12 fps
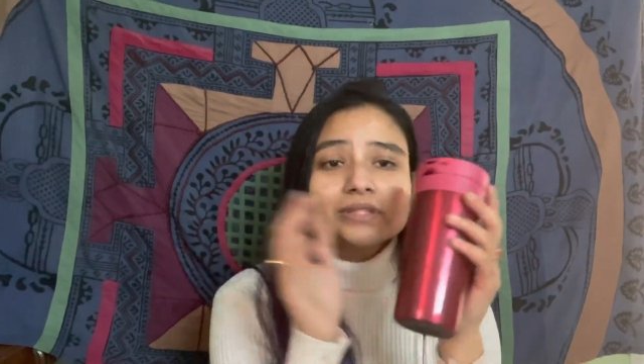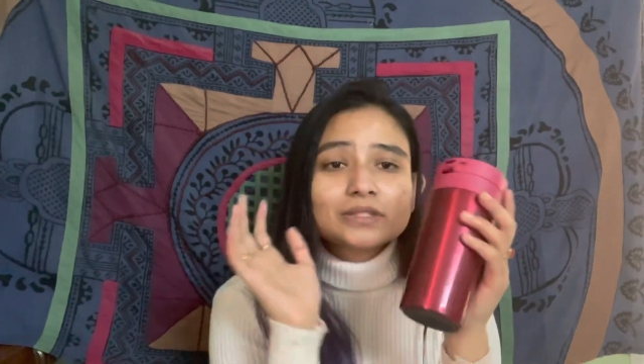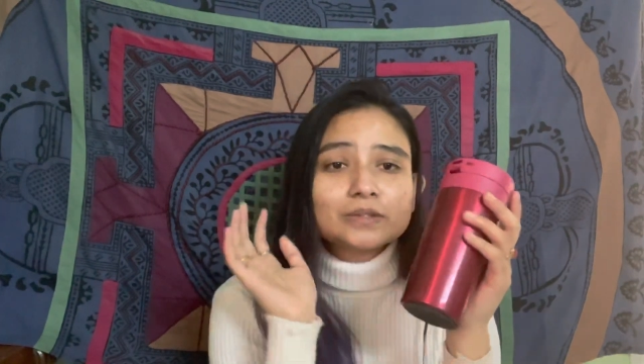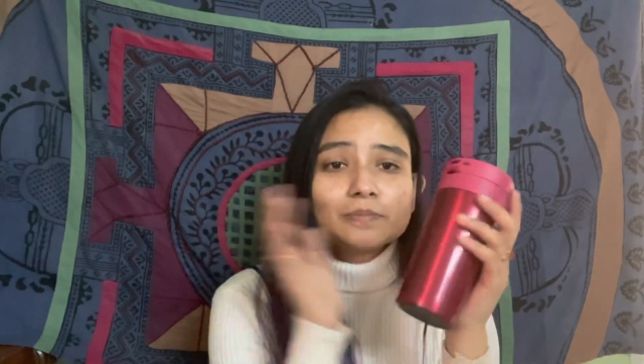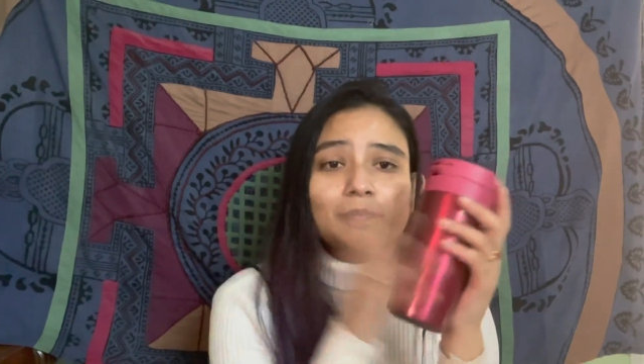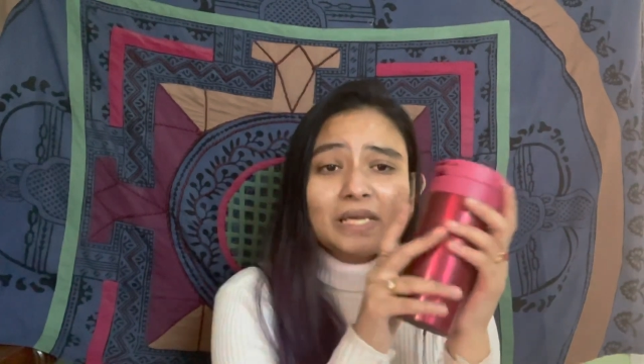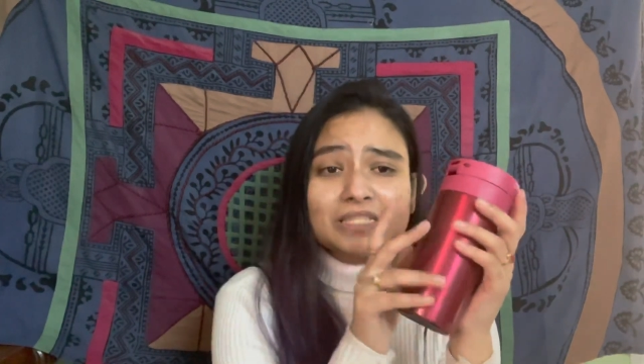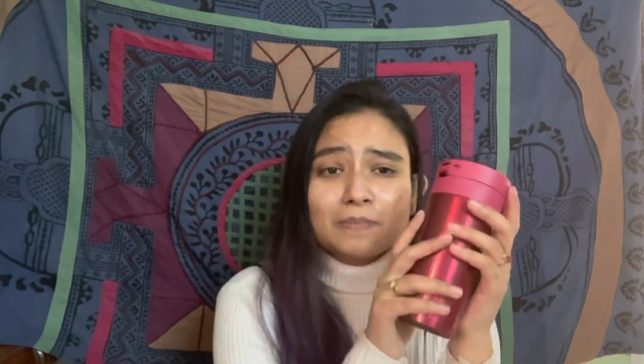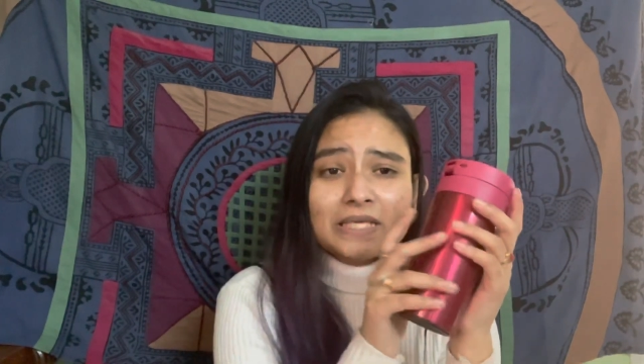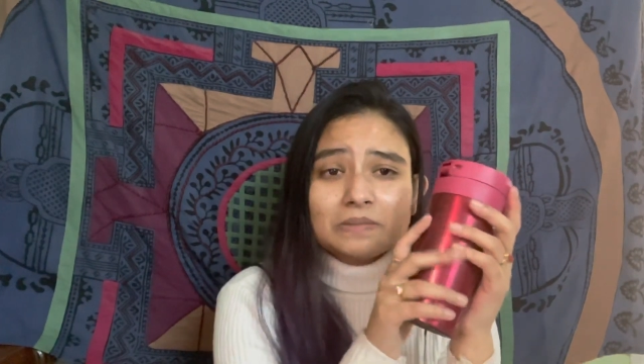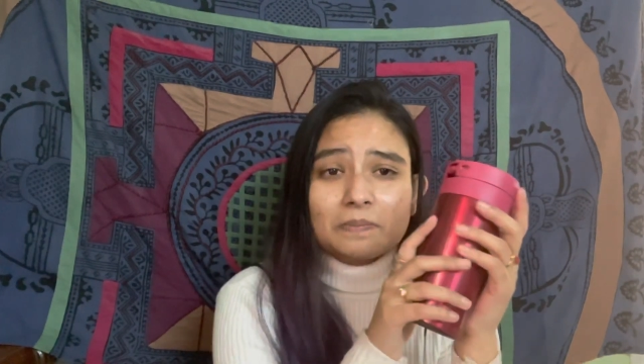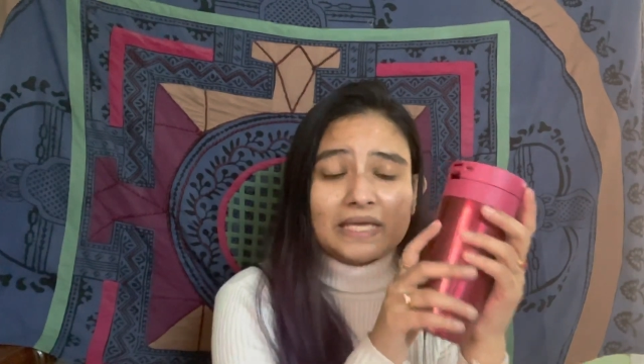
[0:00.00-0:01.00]
so best
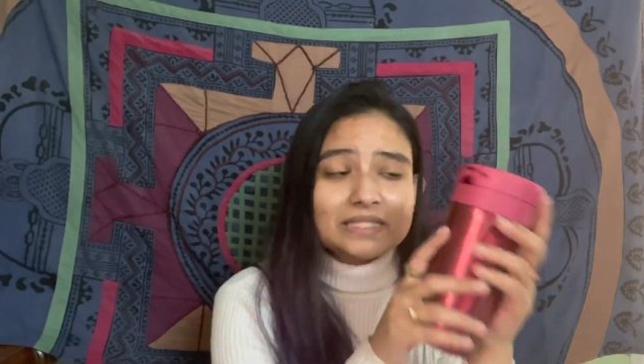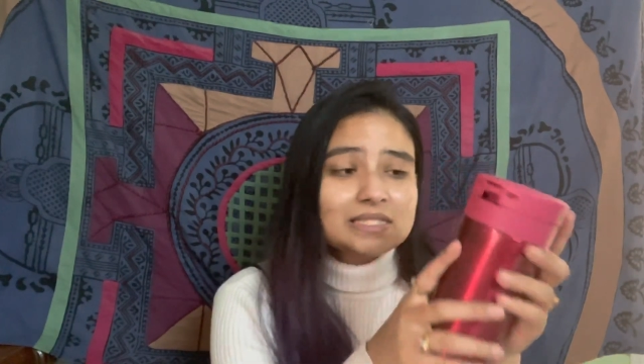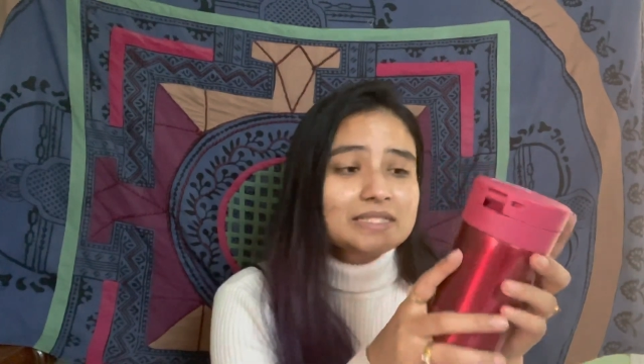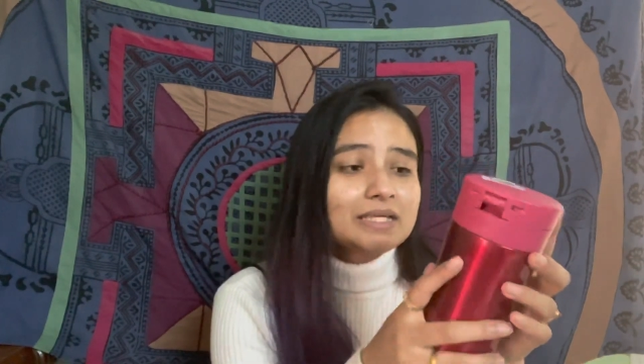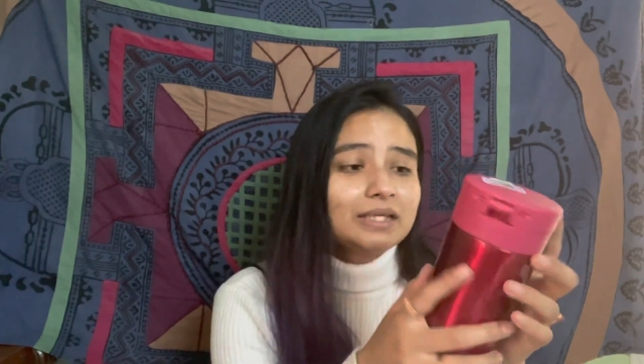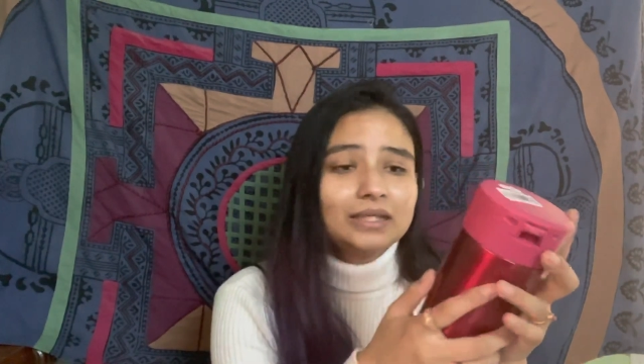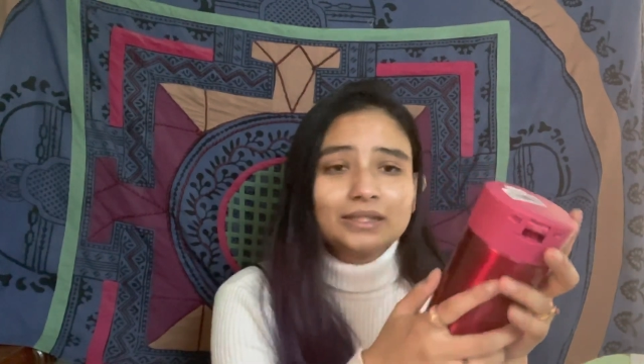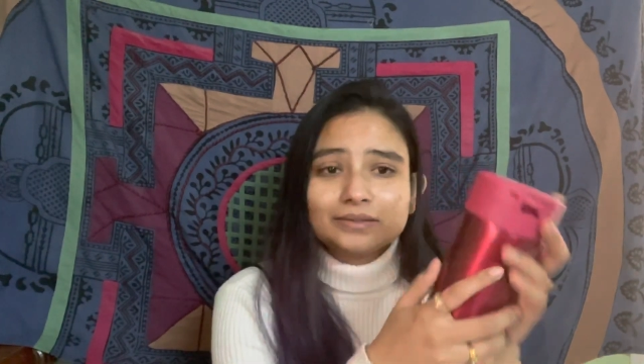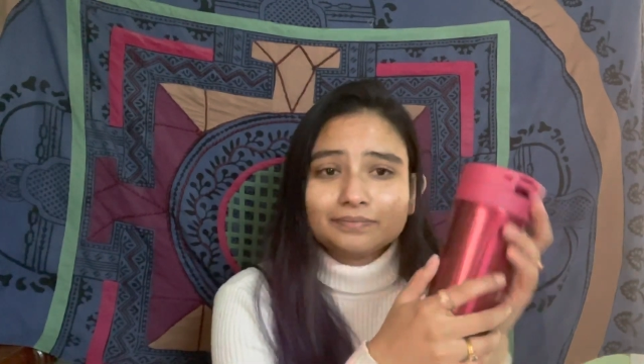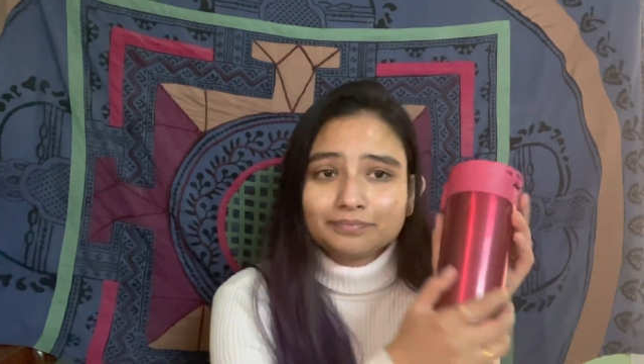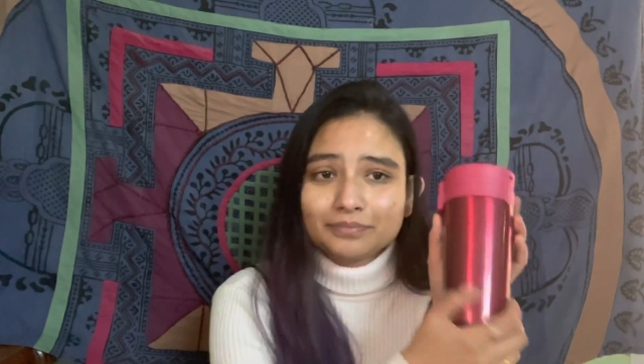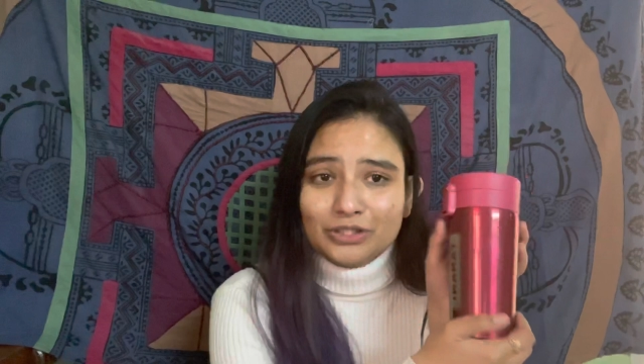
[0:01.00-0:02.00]
purchase,
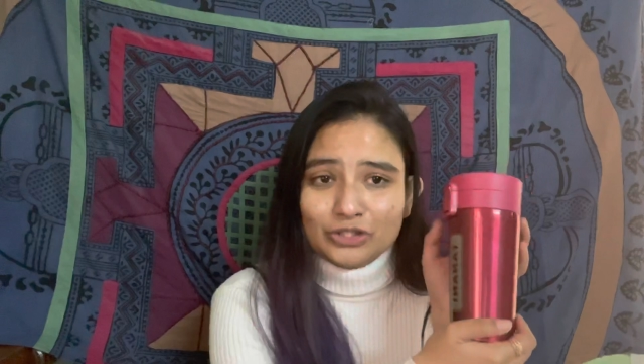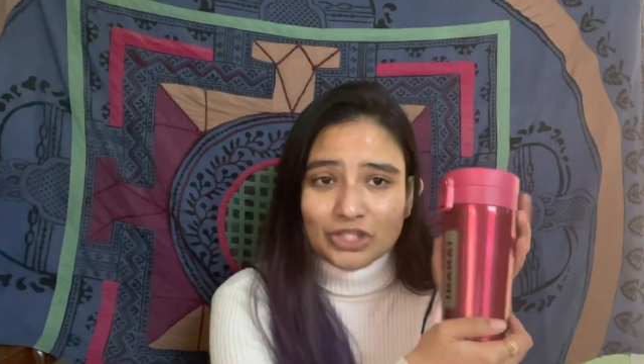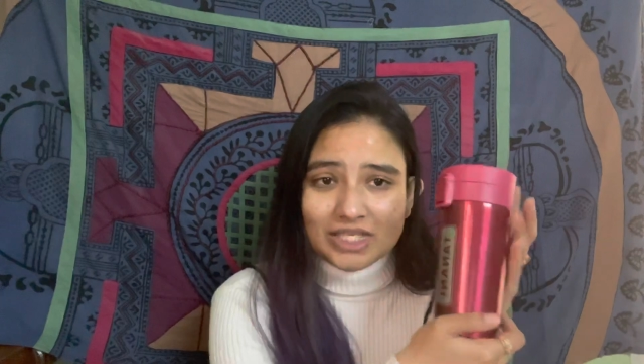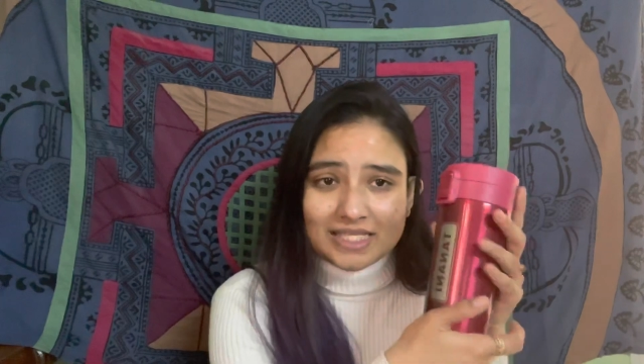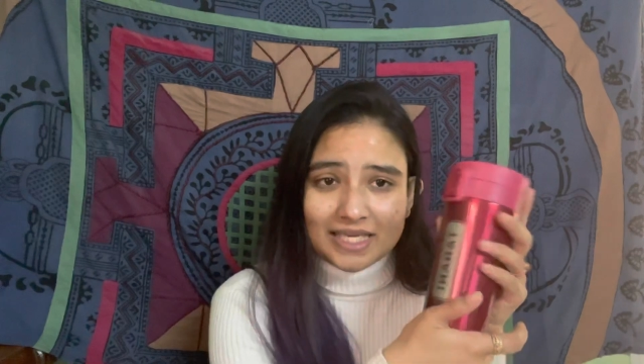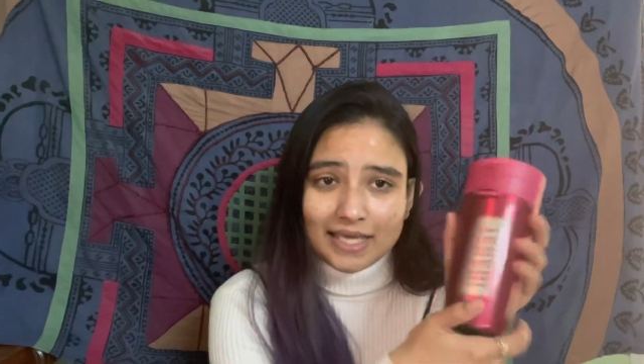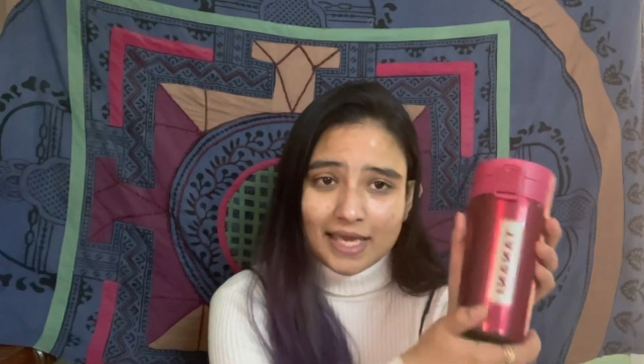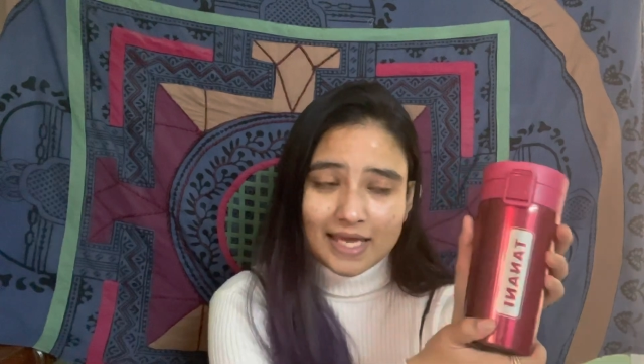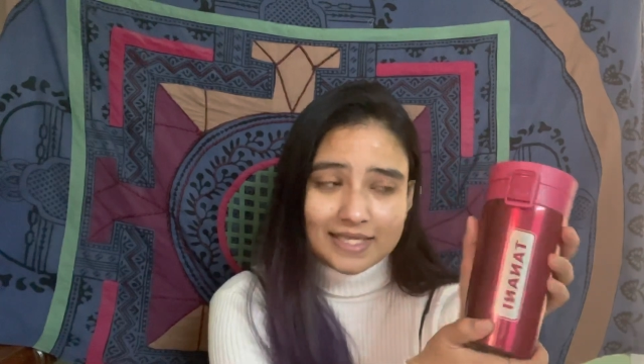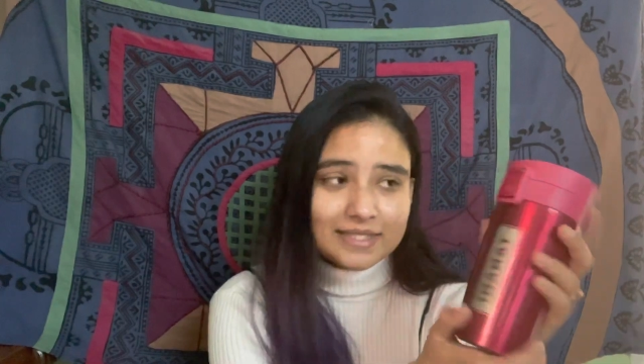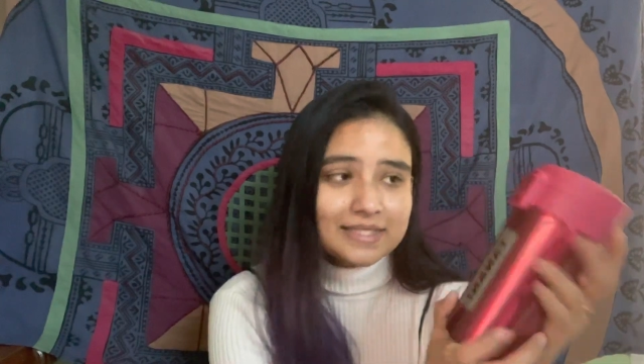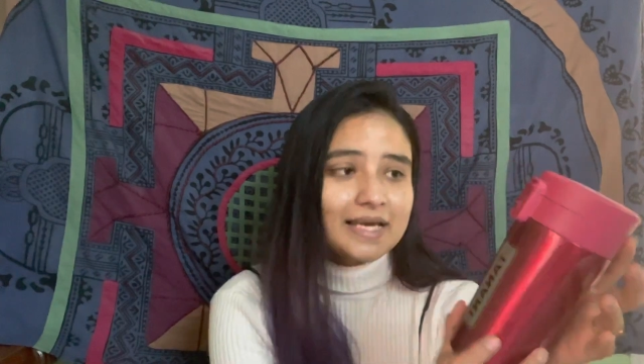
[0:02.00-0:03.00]
I
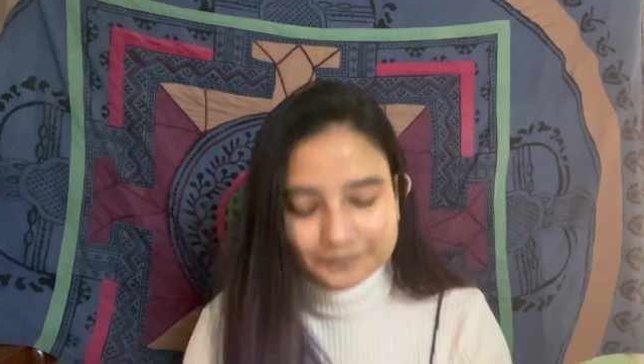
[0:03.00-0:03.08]
guess.